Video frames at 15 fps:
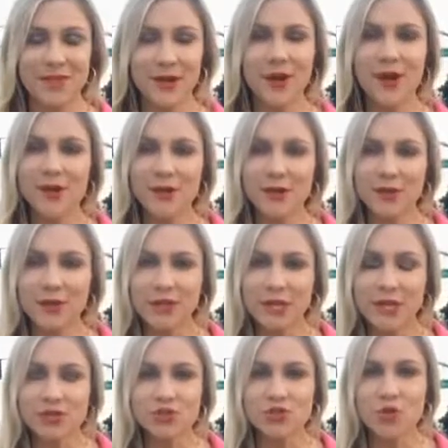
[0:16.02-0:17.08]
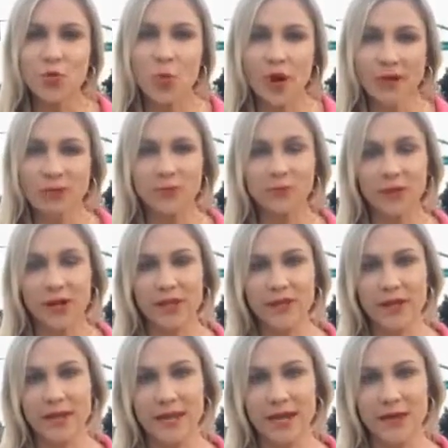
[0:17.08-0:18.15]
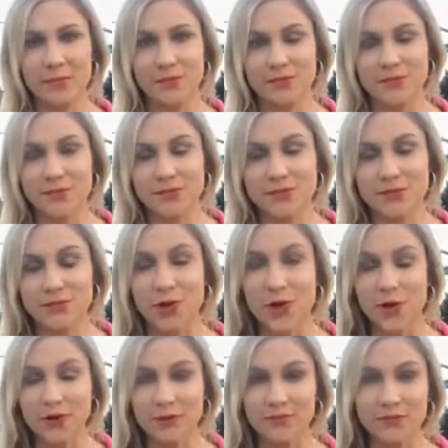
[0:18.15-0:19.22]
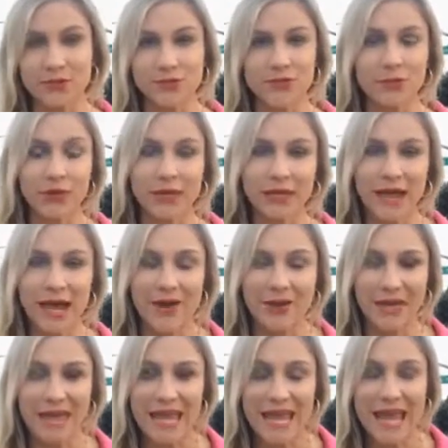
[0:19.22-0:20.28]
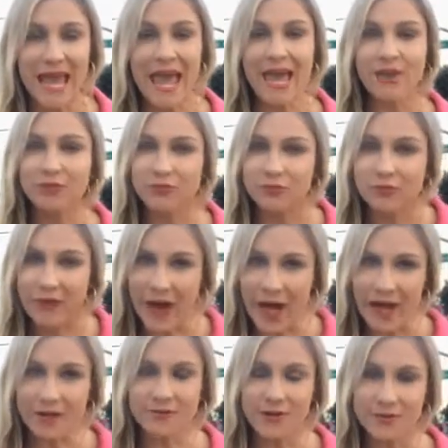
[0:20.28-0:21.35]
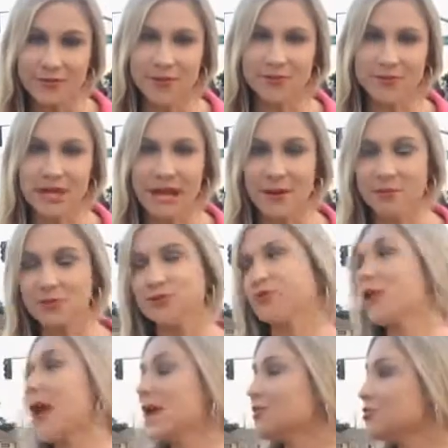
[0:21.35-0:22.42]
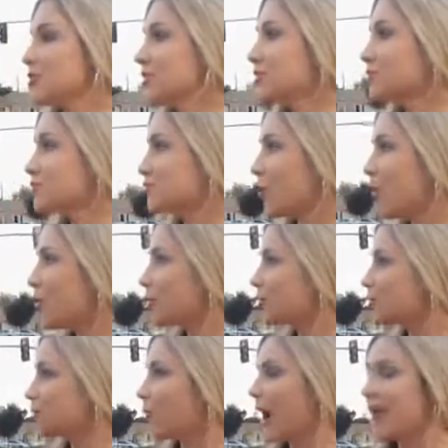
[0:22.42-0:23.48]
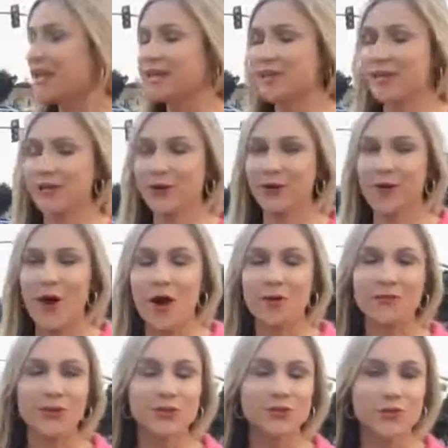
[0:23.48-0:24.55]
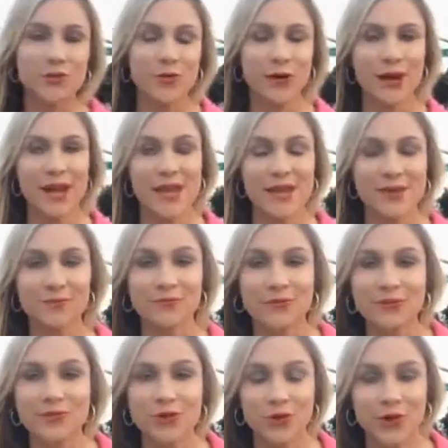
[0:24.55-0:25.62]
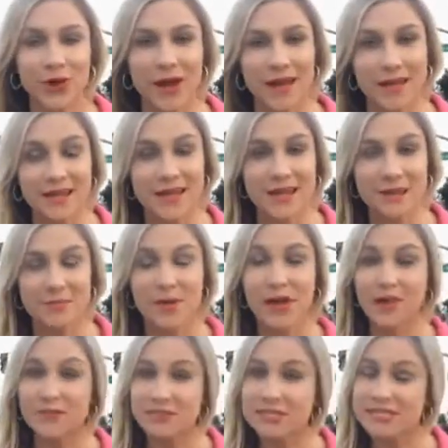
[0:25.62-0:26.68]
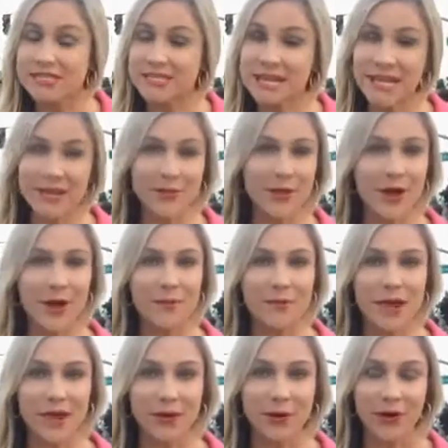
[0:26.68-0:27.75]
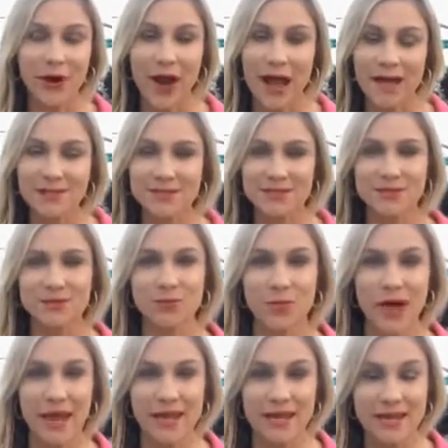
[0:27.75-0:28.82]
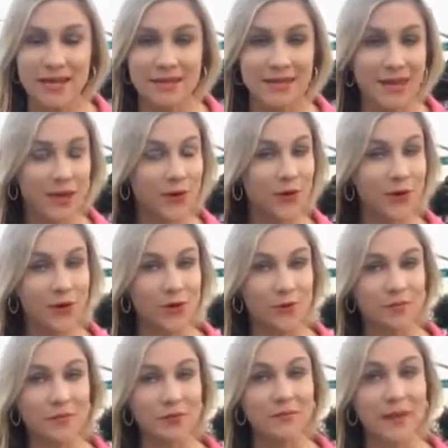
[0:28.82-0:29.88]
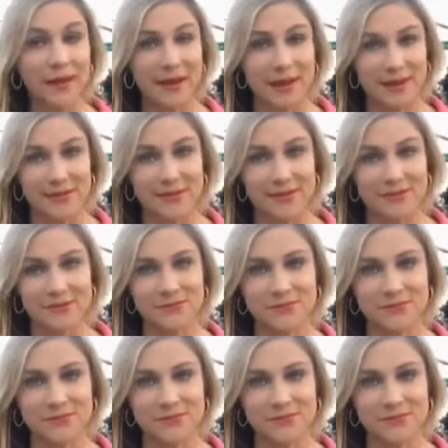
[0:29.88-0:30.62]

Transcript: there are nearly 20 red light cameras installed in Ventura County, and five of those cameras are actually installed right here on Victoria in Ventura. But if a state lawmaker has his way, they could be banned.